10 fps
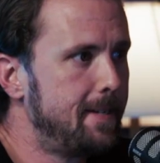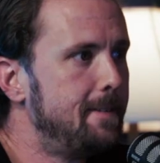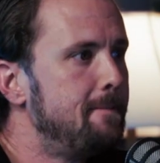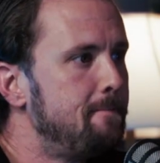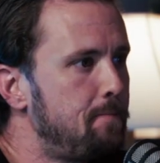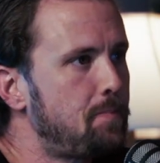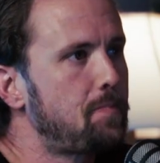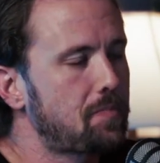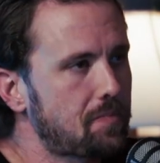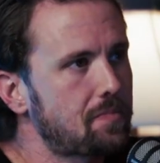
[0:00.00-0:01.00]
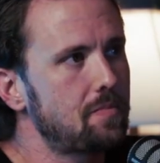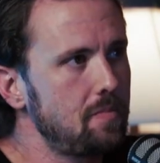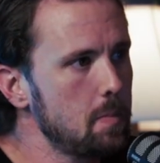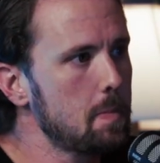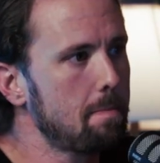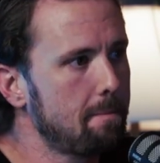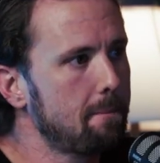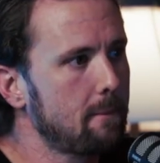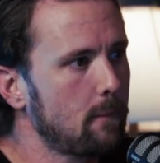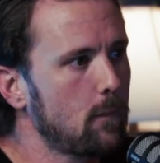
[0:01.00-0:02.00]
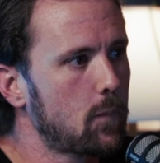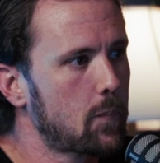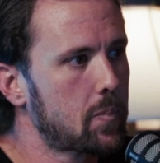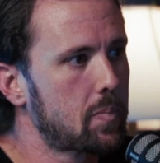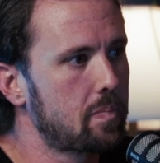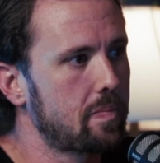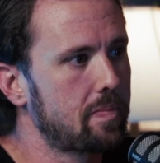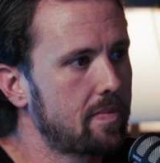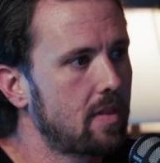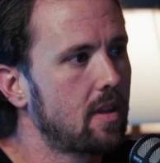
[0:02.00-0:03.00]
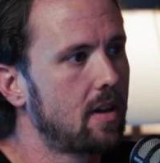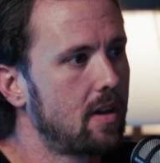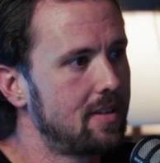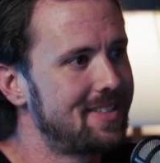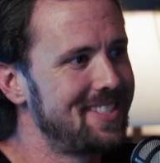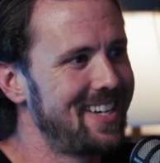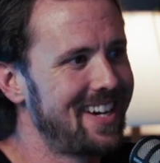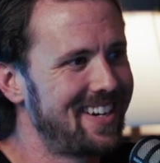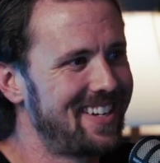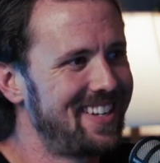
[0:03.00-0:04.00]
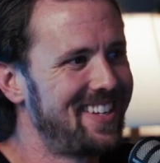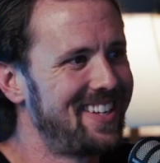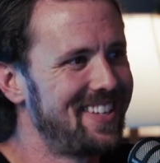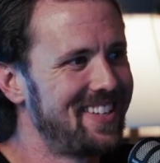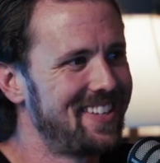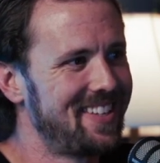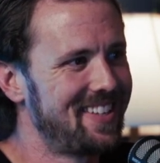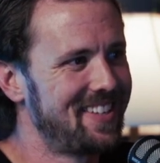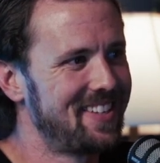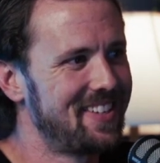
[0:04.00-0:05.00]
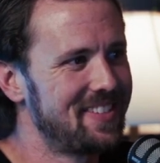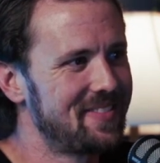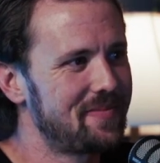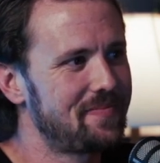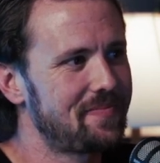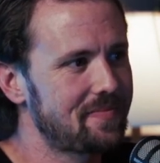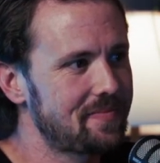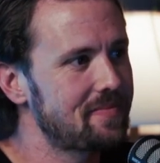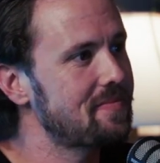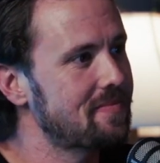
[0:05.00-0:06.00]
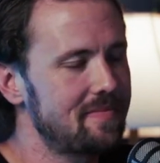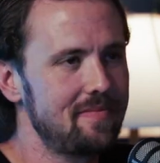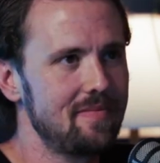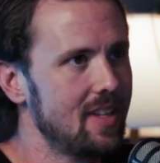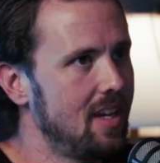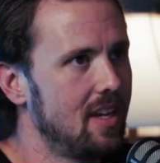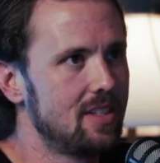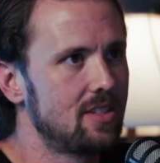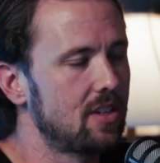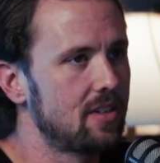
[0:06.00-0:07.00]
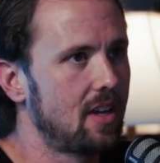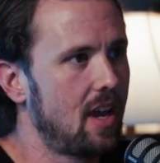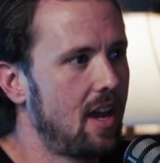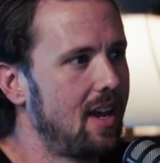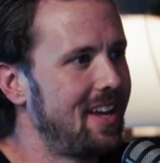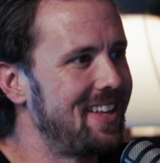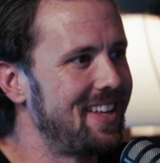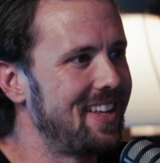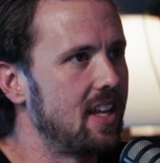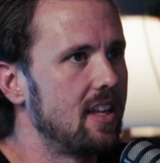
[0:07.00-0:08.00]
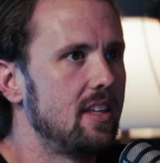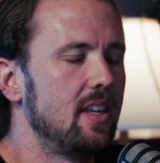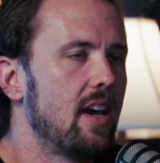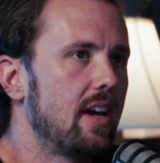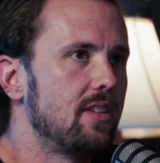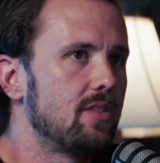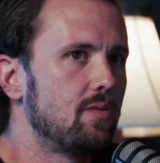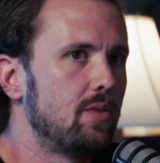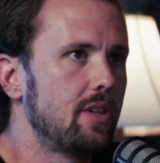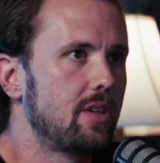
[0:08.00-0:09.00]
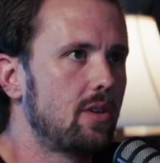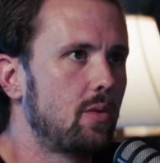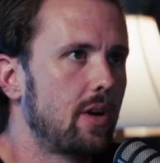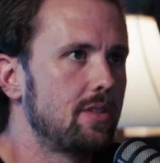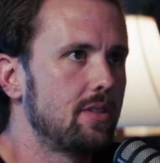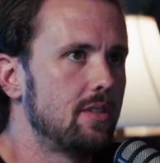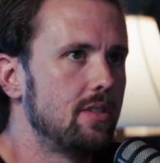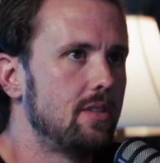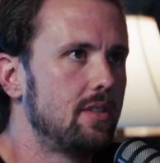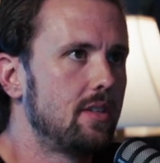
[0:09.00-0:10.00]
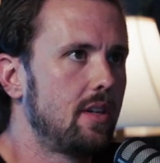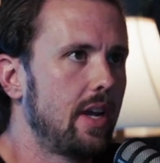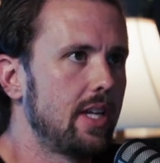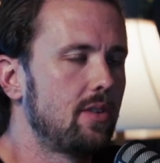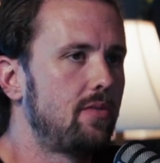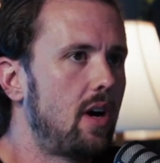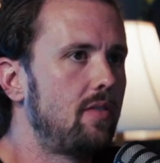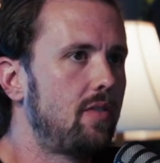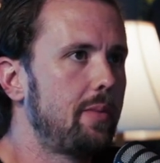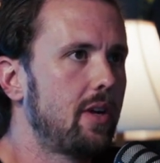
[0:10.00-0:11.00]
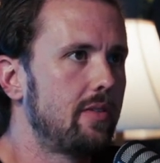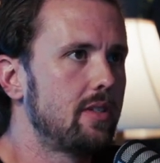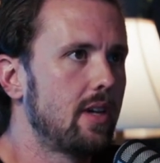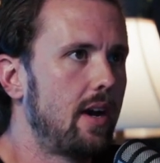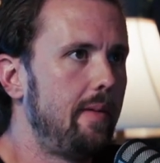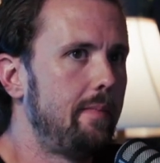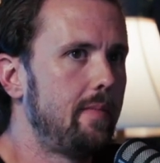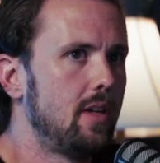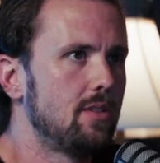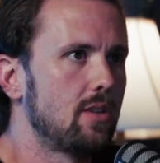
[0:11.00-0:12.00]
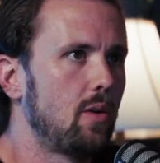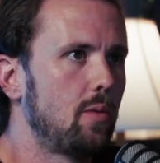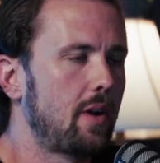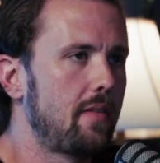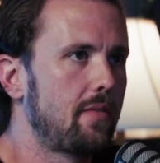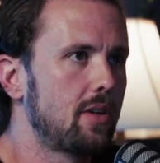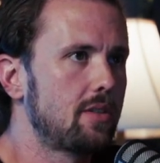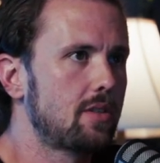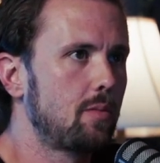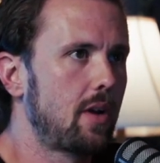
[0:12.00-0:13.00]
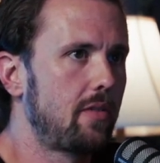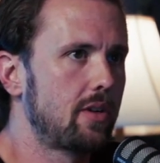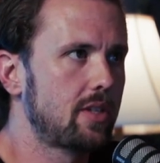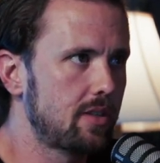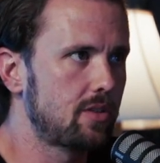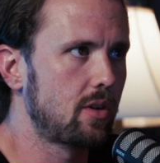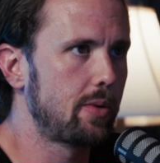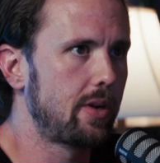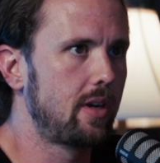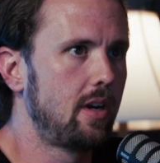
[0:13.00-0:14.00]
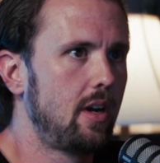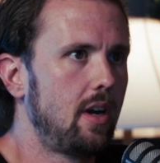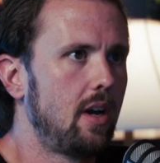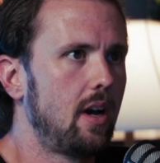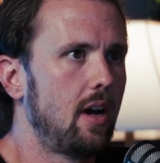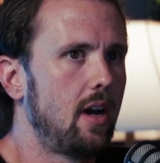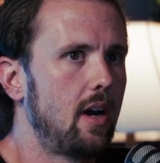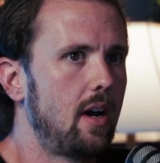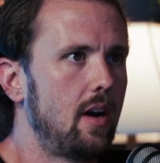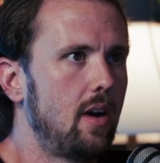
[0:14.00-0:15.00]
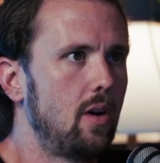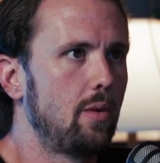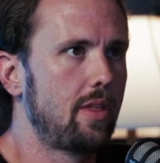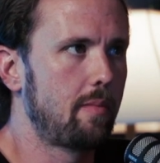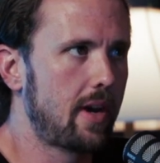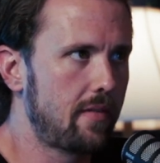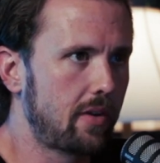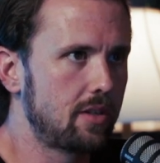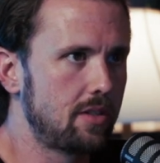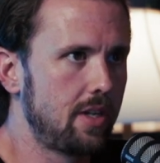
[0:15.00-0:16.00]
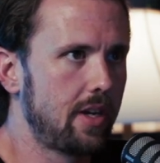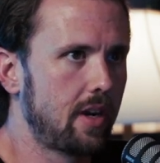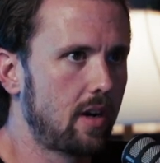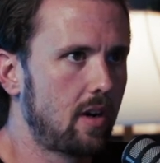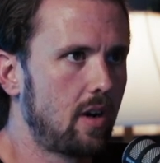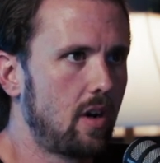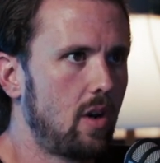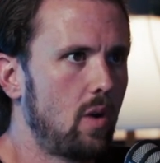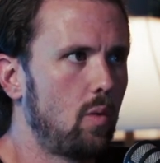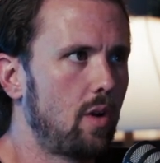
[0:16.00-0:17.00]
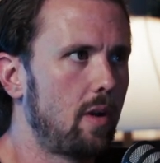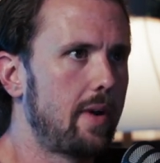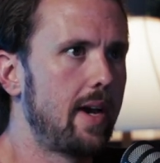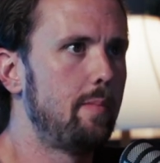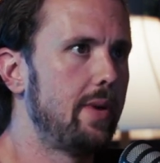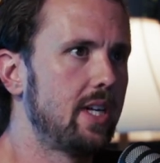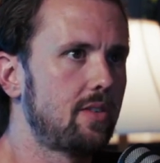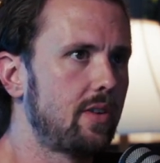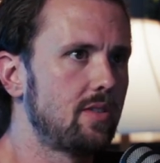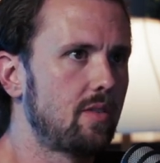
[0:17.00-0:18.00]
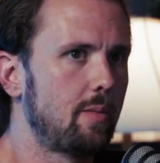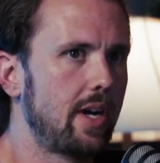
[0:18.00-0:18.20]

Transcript: soul? Or more of a consciousness of your being? What is your version of that? Yeah, it's a really good question. It's evolved for me over time. So when I first got sober, within my first year, one of my best friends from